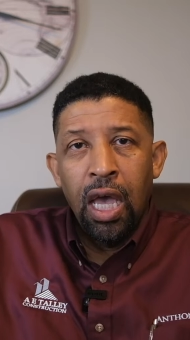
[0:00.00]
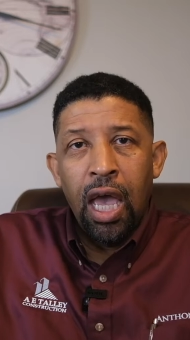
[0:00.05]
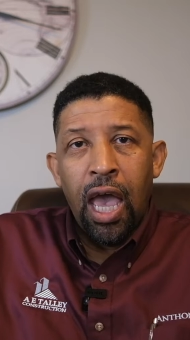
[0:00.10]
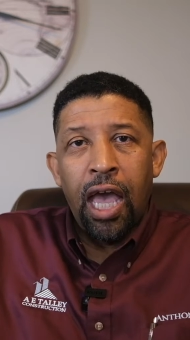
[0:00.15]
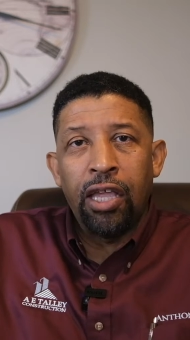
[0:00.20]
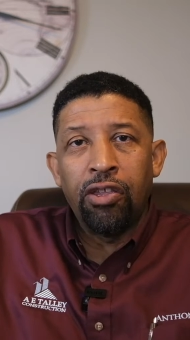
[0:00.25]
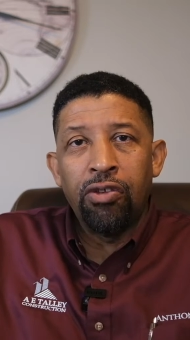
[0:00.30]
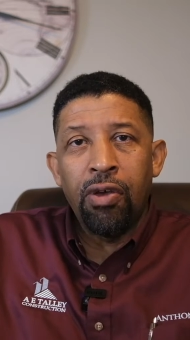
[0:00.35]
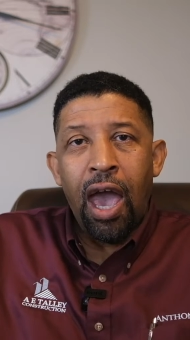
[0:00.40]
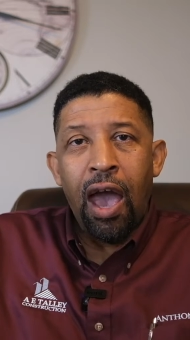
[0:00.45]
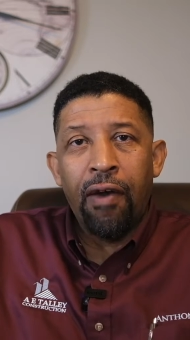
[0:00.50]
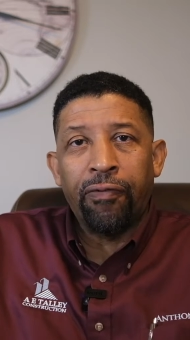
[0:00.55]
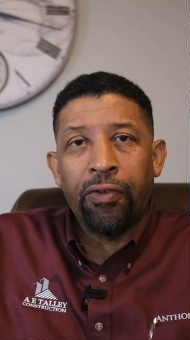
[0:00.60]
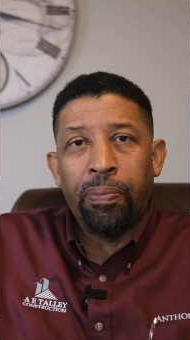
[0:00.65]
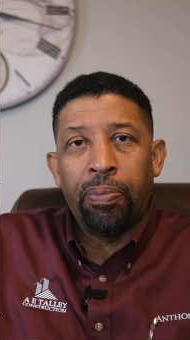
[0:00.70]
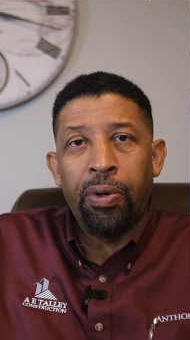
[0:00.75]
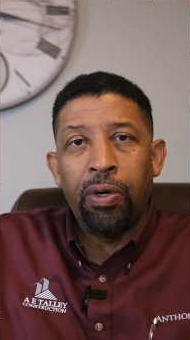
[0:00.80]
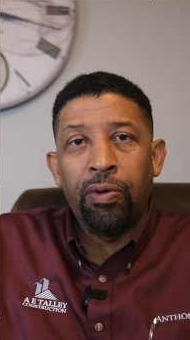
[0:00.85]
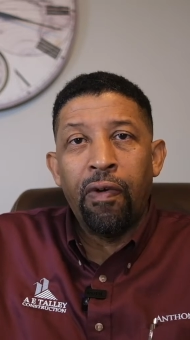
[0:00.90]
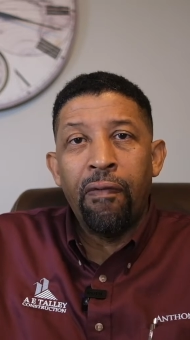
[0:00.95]
and you have to
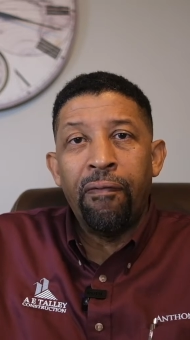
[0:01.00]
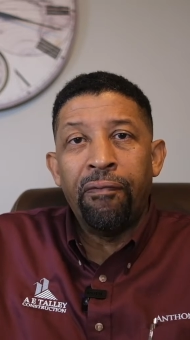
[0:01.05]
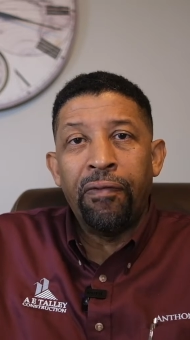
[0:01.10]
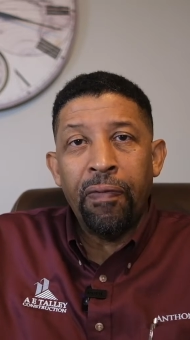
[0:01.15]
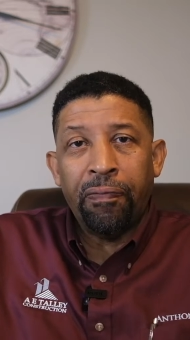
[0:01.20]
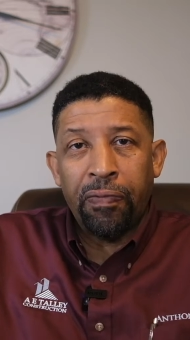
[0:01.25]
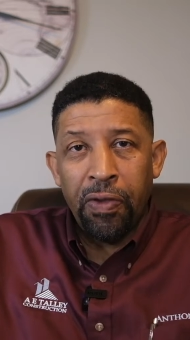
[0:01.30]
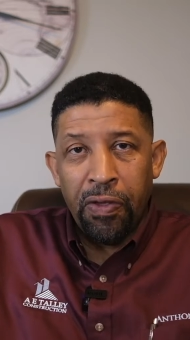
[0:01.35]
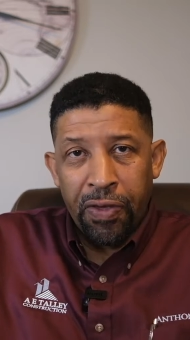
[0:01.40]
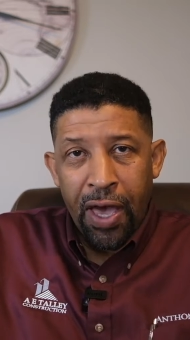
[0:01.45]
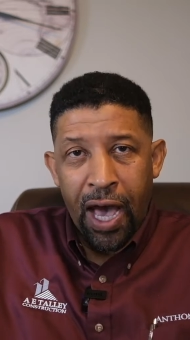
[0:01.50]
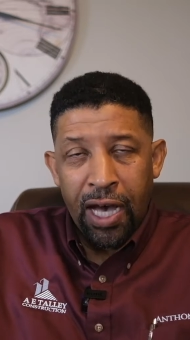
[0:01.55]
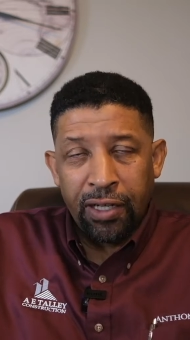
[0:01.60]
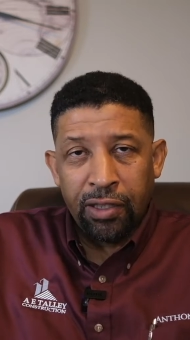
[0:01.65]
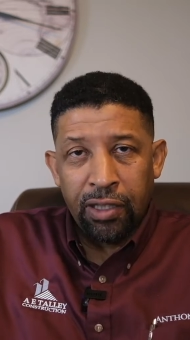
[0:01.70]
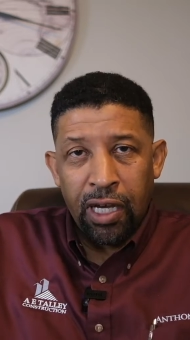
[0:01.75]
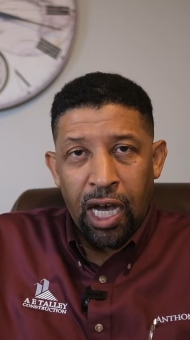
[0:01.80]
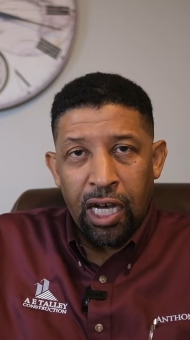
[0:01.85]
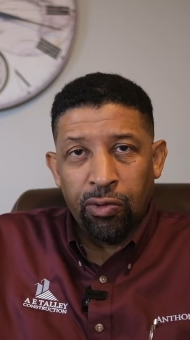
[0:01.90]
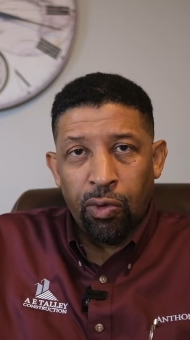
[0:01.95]
put
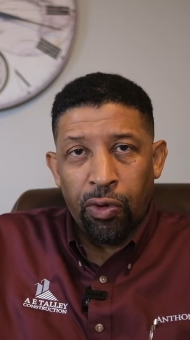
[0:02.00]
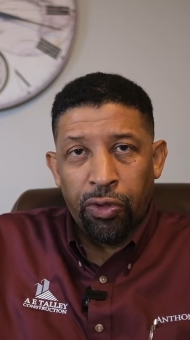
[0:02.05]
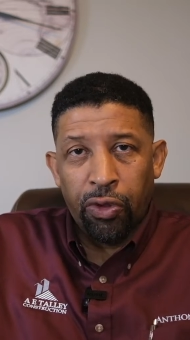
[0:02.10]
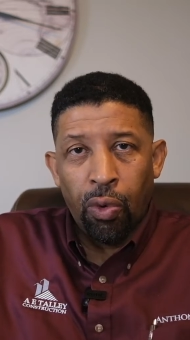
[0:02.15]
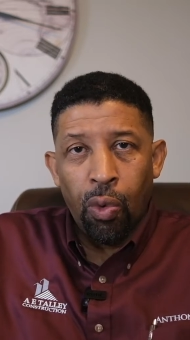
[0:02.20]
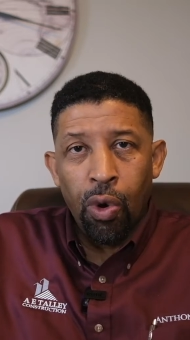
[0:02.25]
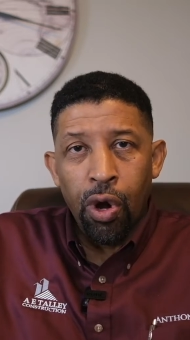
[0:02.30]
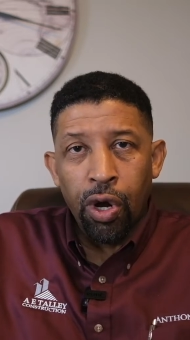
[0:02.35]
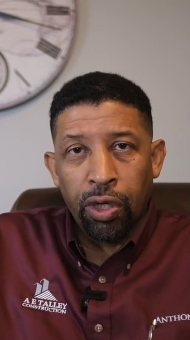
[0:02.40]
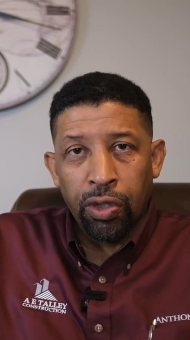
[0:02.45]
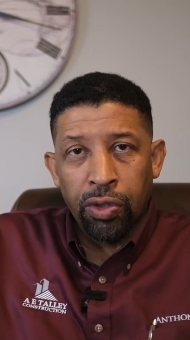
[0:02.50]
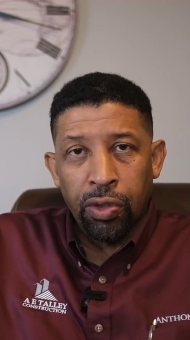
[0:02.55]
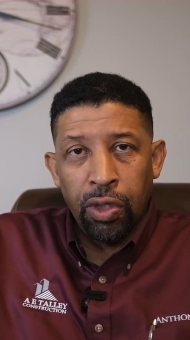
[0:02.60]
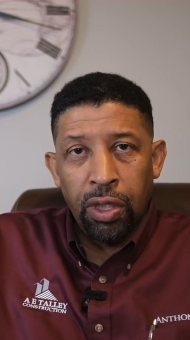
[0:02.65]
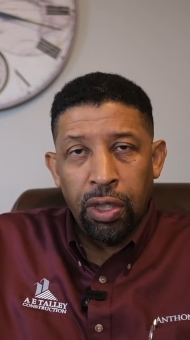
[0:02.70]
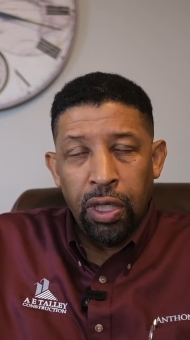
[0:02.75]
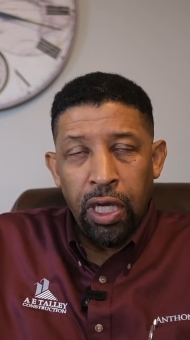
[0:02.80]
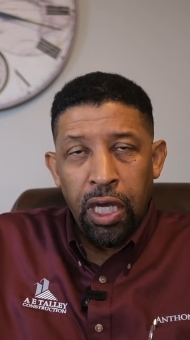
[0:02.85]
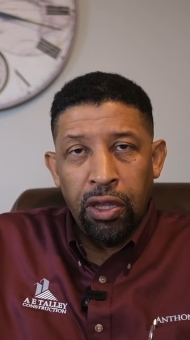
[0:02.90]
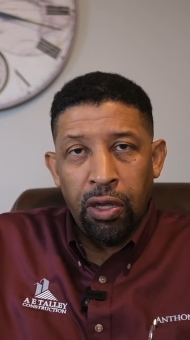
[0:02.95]
$50,000 worth of work
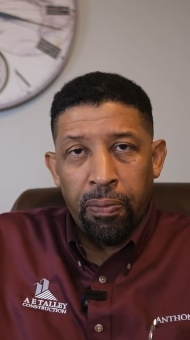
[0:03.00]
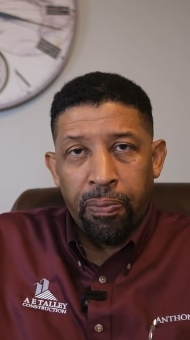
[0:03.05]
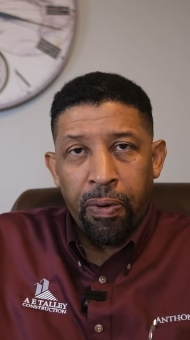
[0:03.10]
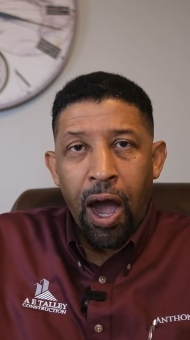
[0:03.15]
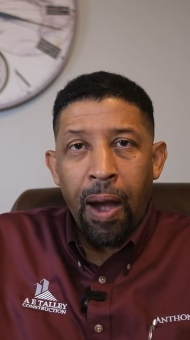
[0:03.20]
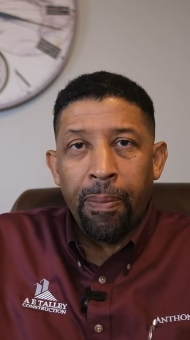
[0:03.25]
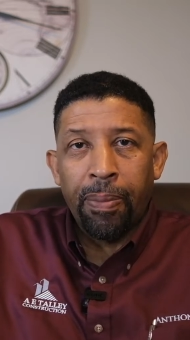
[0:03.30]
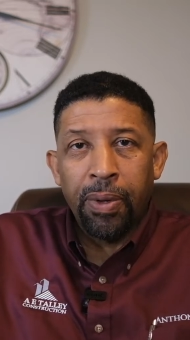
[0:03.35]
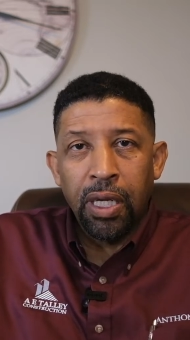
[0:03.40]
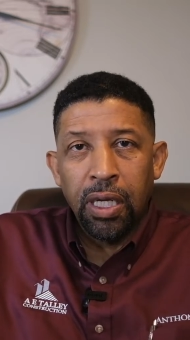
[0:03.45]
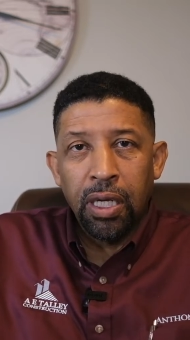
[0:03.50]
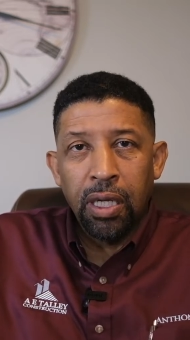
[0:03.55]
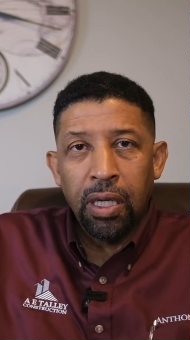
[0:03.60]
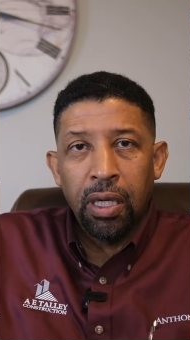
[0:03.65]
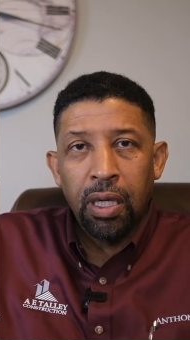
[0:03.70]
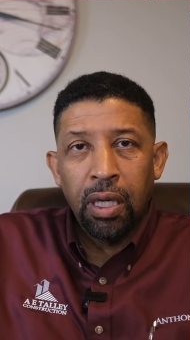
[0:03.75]
in the property.